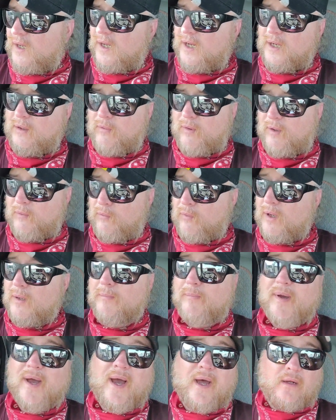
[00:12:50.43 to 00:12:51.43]
anyway,
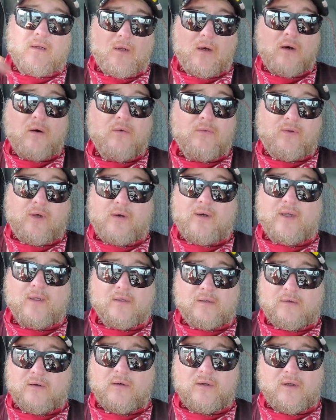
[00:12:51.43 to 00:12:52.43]
one bad load though
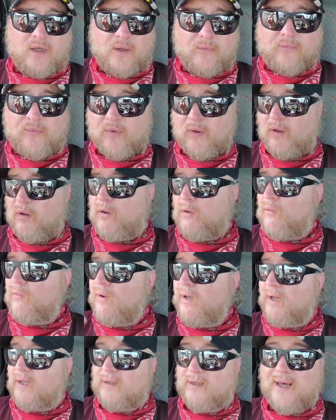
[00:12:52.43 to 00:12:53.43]
can screw you up for the whole
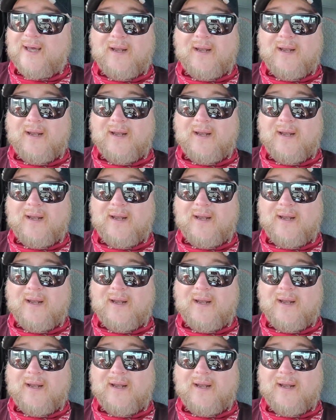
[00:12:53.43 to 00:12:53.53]
week.